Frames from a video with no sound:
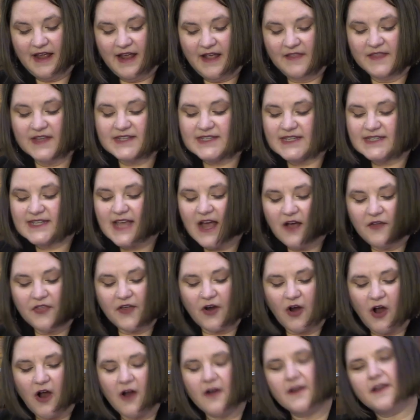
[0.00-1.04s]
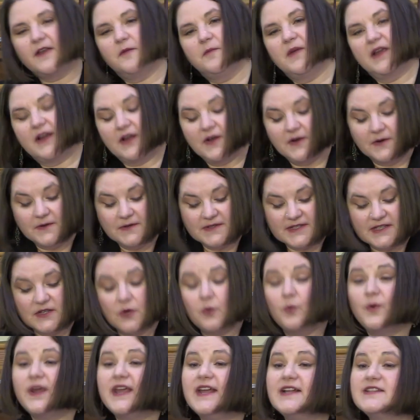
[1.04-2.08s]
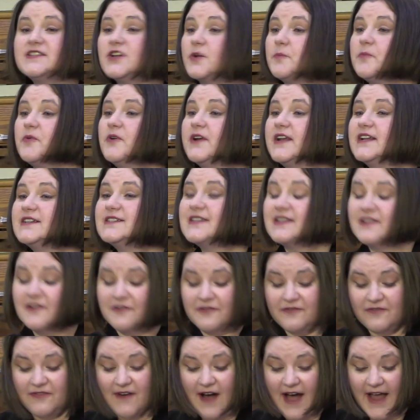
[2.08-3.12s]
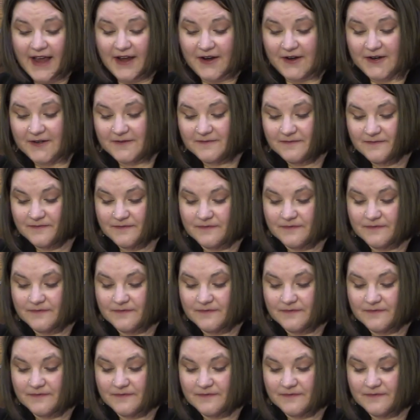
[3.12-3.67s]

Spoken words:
And this is how their argument goes. The weeds are put into the fire.